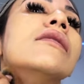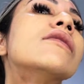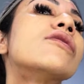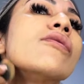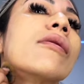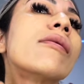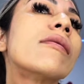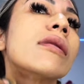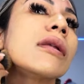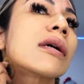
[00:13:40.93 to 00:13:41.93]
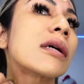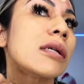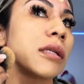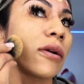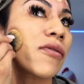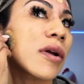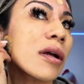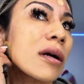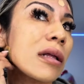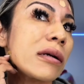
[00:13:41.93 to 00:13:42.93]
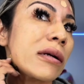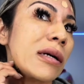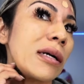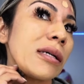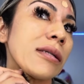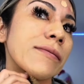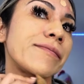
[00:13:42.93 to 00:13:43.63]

so it won't look a different color, guys.